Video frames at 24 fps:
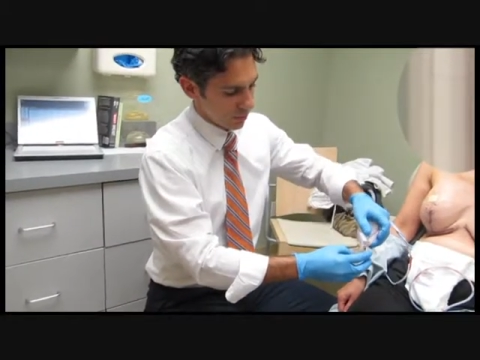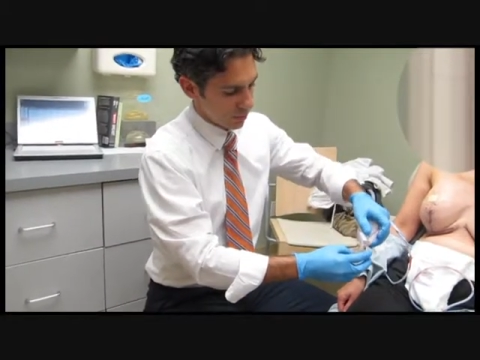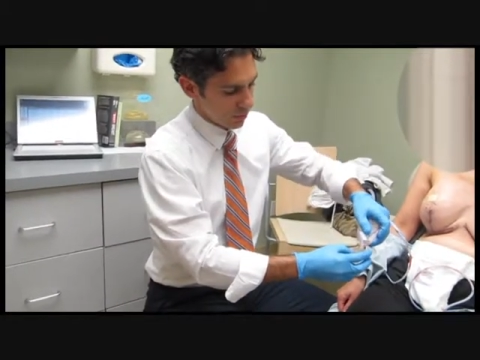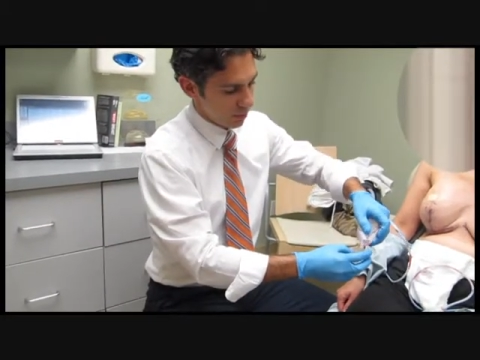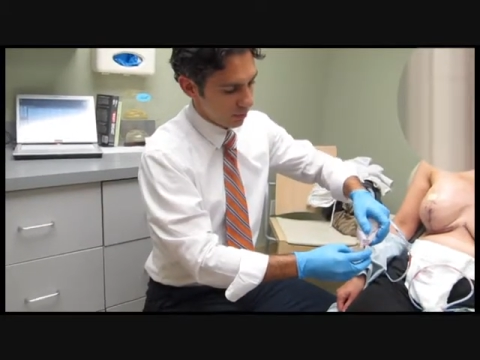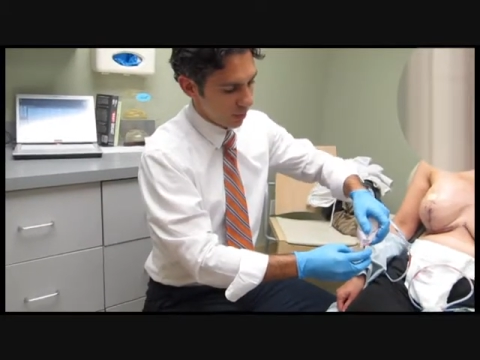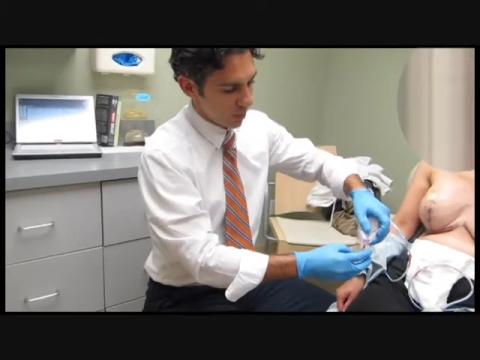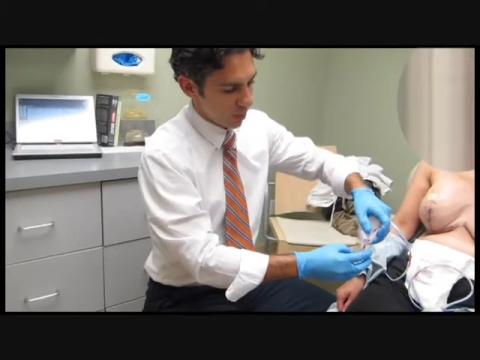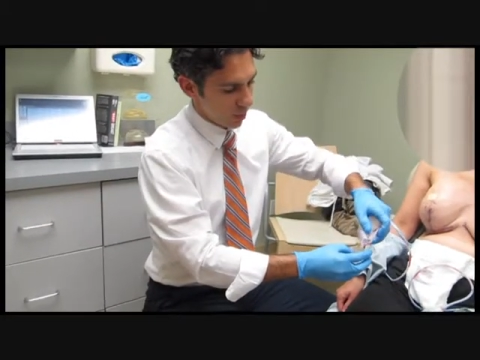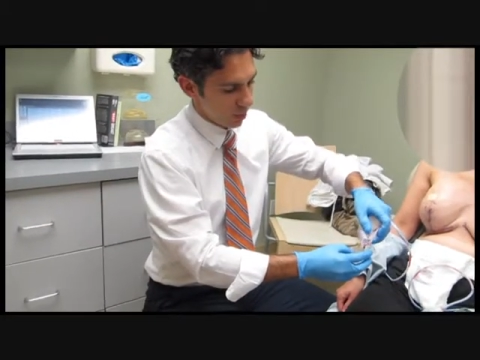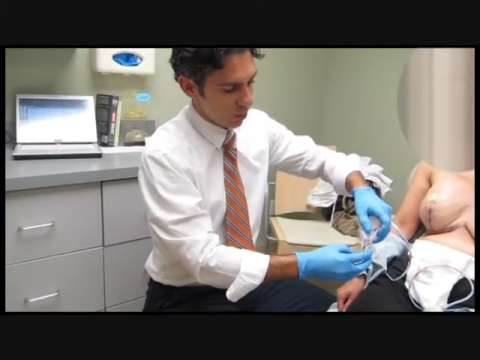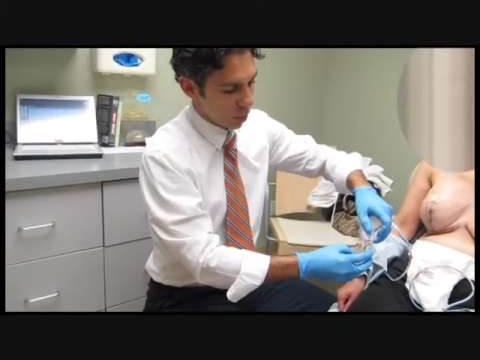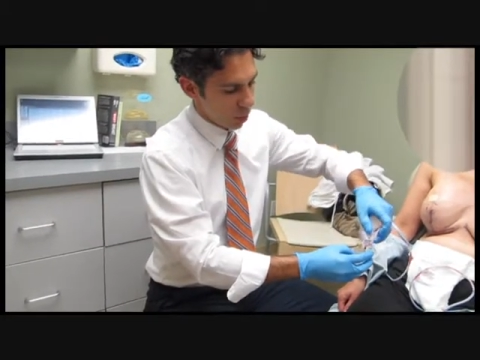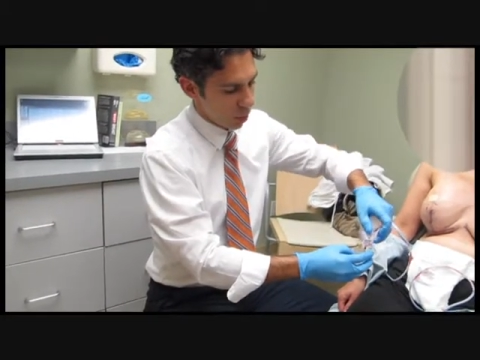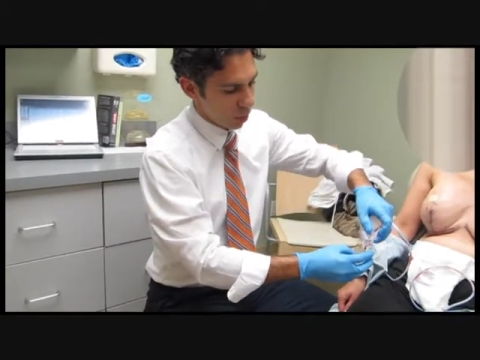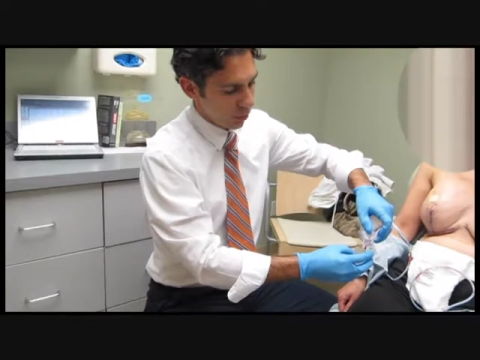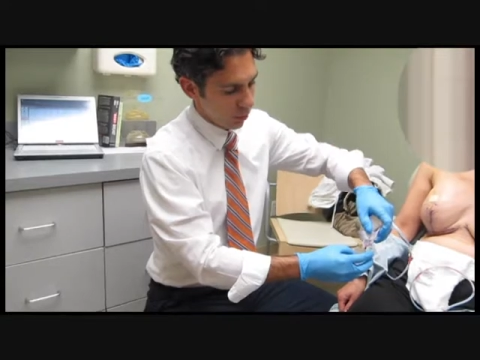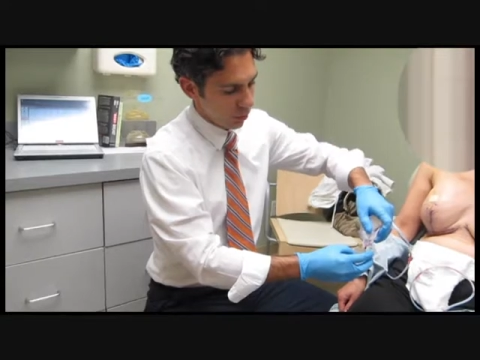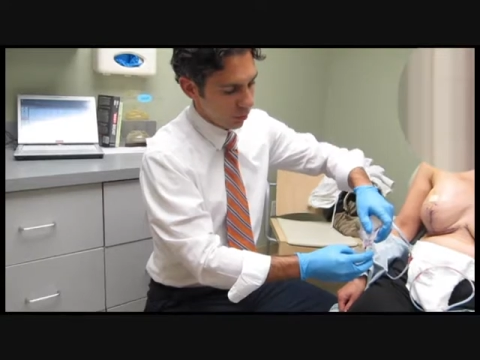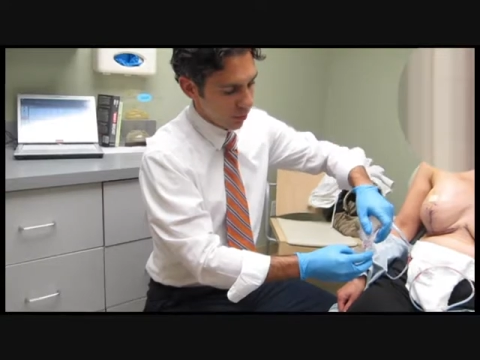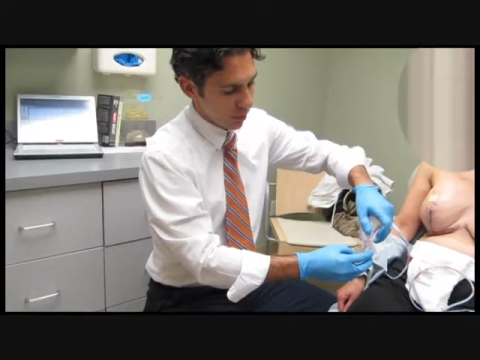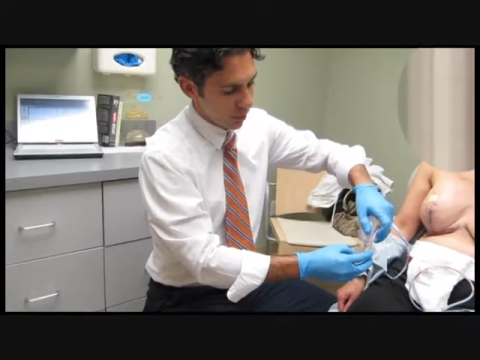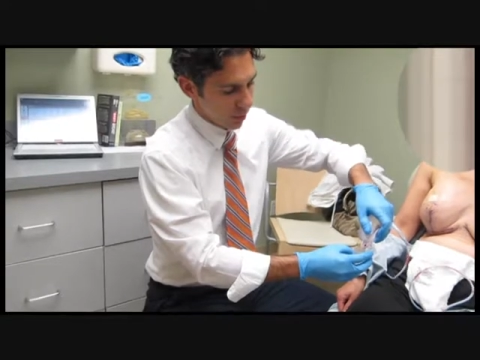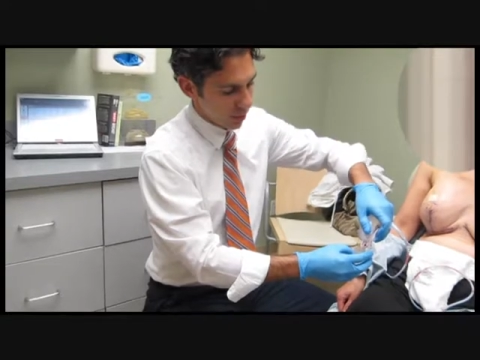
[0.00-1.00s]
bulb
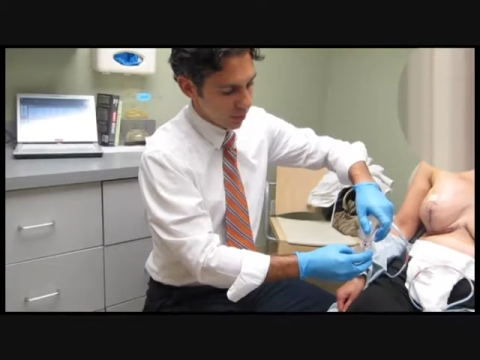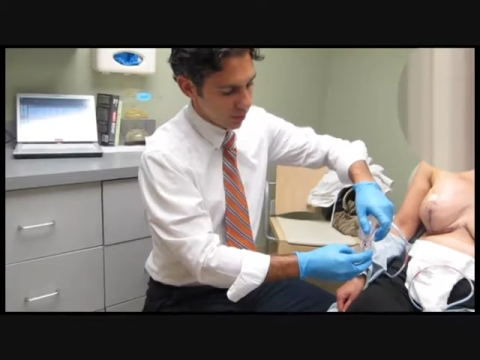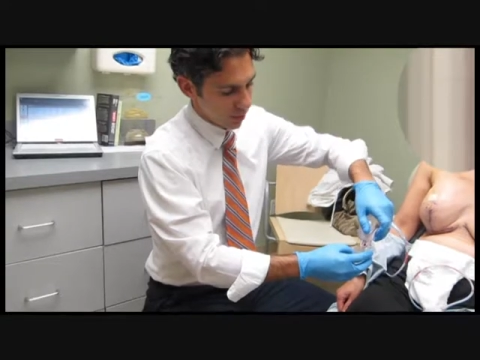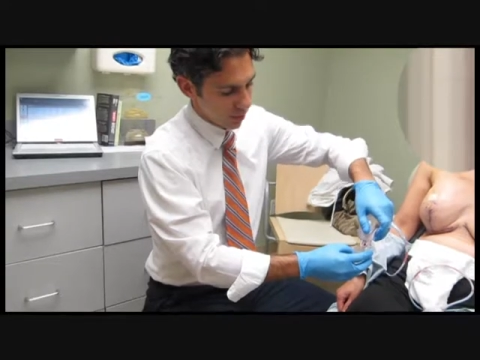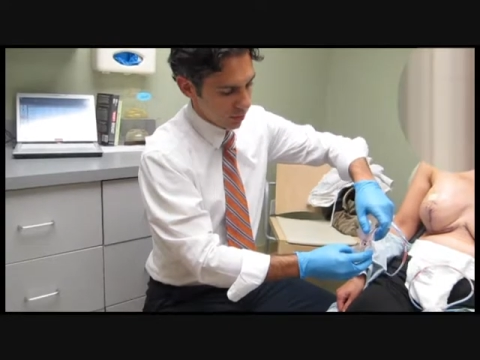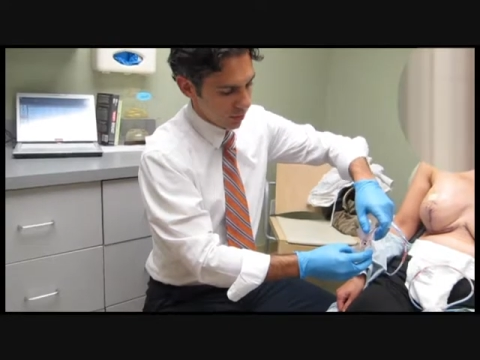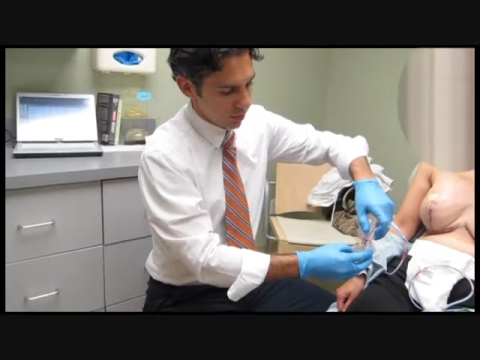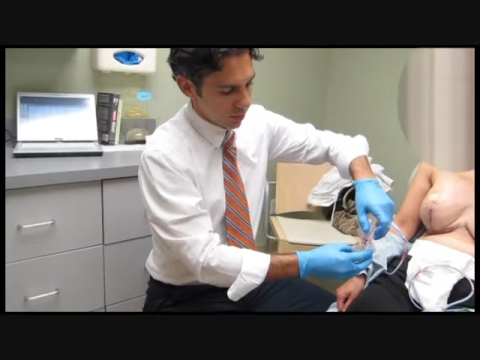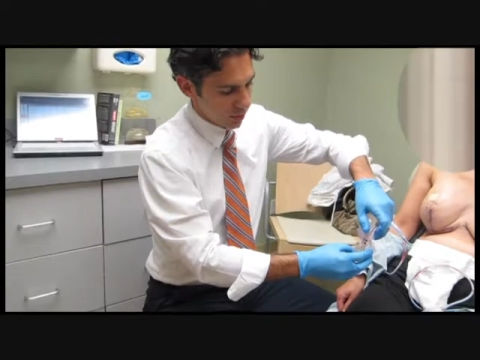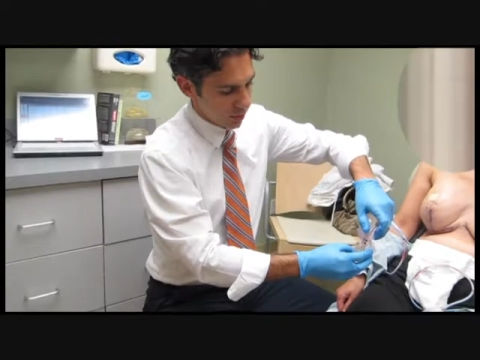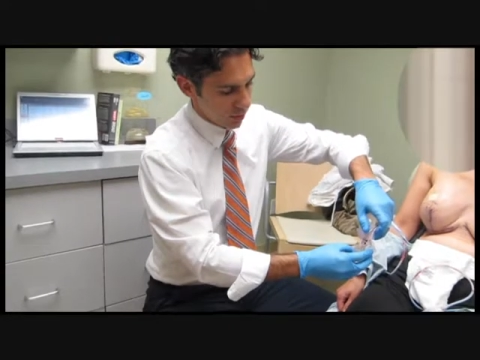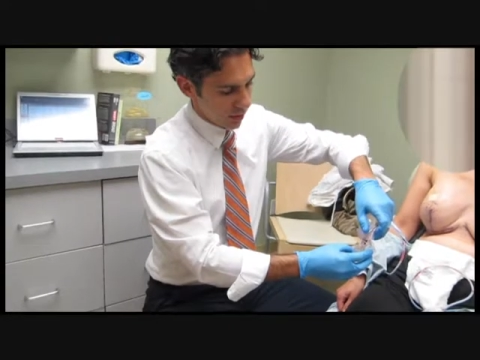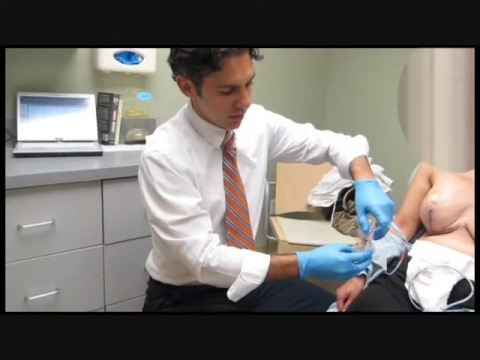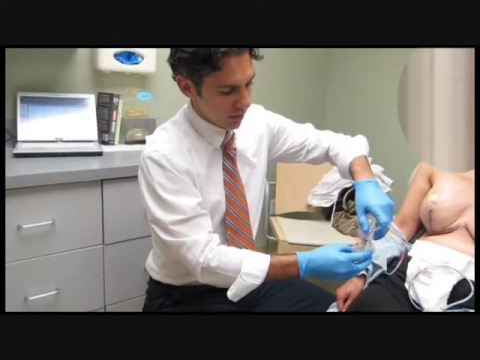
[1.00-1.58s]
over to